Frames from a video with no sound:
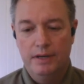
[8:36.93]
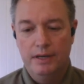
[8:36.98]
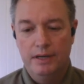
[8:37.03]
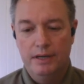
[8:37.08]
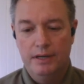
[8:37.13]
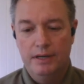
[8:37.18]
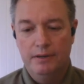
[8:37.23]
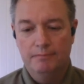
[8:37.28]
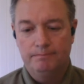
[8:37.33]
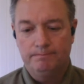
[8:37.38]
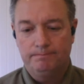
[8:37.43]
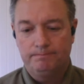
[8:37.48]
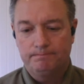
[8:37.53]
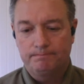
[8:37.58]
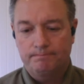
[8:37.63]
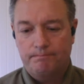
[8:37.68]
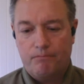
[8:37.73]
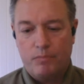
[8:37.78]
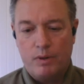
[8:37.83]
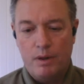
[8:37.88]
the
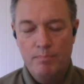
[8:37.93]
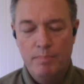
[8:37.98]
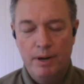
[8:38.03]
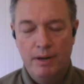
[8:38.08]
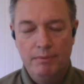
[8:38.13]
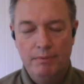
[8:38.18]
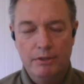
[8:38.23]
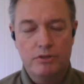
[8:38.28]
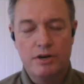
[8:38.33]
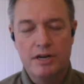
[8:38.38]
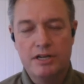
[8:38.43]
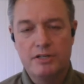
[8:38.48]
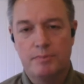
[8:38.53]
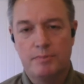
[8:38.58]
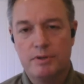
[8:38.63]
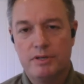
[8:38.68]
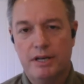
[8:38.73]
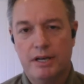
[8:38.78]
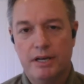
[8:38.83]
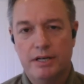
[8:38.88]
public
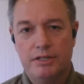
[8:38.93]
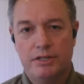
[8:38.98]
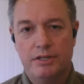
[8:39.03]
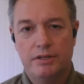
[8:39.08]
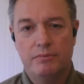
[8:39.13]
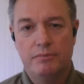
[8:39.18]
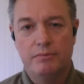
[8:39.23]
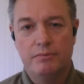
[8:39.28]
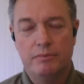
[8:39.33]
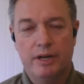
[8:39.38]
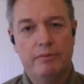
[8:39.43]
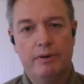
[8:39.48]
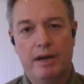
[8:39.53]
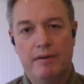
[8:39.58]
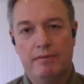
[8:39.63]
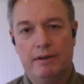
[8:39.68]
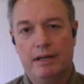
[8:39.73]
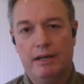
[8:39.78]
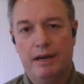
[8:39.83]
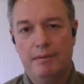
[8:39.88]
transportation.
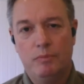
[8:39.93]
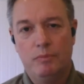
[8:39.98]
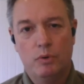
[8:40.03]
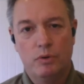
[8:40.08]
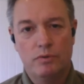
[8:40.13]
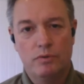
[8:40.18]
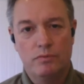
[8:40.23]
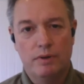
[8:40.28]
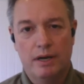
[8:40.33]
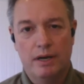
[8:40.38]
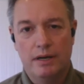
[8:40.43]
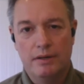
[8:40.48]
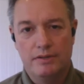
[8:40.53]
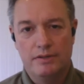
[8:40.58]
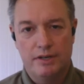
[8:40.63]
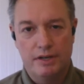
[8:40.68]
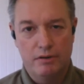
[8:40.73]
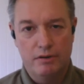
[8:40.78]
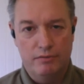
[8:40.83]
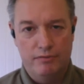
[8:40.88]
We have a lot more
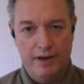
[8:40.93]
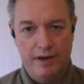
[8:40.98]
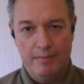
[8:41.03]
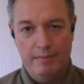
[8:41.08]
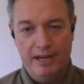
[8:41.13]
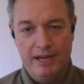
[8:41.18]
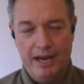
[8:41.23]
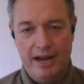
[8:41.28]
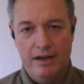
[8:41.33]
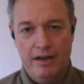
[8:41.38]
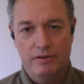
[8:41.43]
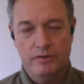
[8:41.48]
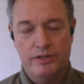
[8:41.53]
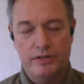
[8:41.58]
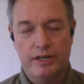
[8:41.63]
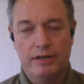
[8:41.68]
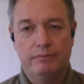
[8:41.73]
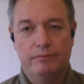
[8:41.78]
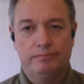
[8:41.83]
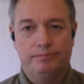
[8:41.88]
single family
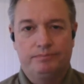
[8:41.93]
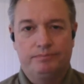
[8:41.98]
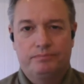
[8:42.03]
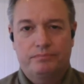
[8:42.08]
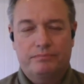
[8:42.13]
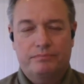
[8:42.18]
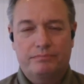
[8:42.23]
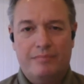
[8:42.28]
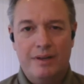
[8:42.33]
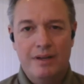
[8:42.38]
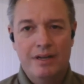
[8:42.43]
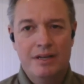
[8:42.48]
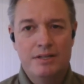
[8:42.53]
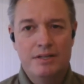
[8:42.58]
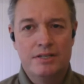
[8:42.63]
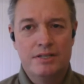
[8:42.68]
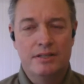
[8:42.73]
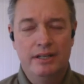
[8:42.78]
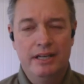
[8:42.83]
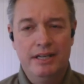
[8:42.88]
housing.
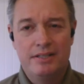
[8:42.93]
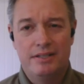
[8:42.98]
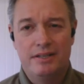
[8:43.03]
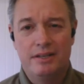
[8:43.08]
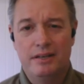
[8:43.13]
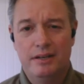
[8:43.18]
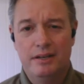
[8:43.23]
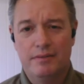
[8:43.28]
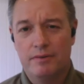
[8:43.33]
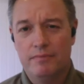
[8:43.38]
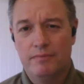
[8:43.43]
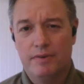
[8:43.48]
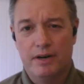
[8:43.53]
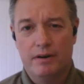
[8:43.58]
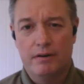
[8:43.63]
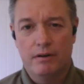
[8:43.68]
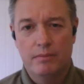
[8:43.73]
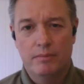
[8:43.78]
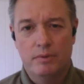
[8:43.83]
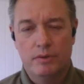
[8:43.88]
It just leads to different
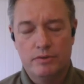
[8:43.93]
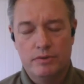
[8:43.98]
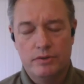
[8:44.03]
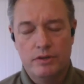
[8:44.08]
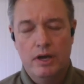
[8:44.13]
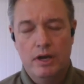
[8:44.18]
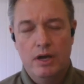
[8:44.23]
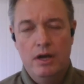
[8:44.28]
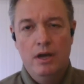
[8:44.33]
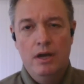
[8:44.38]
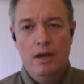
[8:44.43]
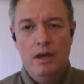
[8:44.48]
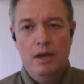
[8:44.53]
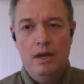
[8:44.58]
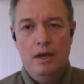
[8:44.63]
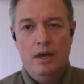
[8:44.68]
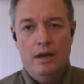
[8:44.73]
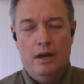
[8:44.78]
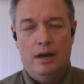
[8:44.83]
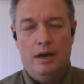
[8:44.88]
variables.
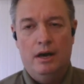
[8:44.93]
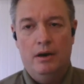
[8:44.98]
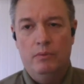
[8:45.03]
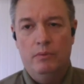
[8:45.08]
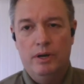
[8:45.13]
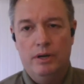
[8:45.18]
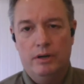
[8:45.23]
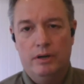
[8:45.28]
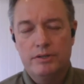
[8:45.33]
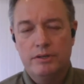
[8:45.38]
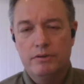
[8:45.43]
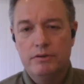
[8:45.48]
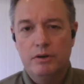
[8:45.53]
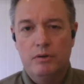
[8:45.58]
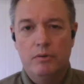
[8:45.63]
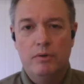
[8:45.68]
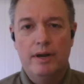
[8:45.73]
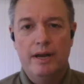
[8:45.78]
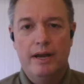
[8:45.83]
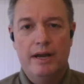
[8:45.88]
We also
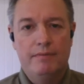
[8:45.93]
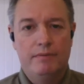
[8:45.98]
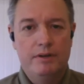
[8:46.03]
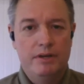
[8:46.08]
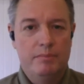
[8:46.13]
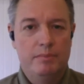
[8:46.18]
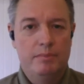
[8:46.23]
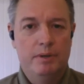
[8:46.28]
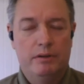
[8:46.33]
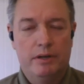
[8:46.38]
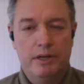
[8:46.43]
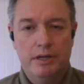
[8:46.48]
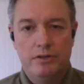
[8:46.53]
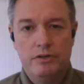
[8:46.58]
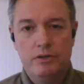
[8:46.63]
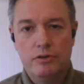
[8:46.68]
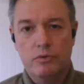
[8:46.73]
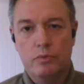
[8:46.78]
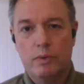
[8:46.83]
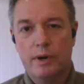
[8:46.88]
don't have the
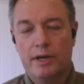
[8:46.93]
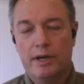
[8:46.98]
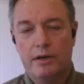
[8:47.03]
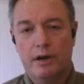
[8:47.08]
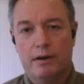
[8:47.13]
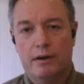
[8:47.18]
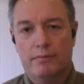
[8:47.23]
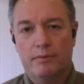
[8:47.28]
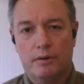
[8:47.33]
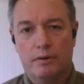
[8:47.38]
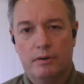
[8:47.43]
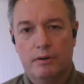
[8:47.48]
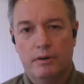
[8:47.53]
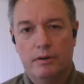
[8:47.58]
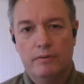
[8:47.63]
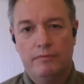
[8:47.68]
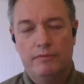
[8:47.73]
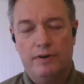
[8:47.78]
ability to recover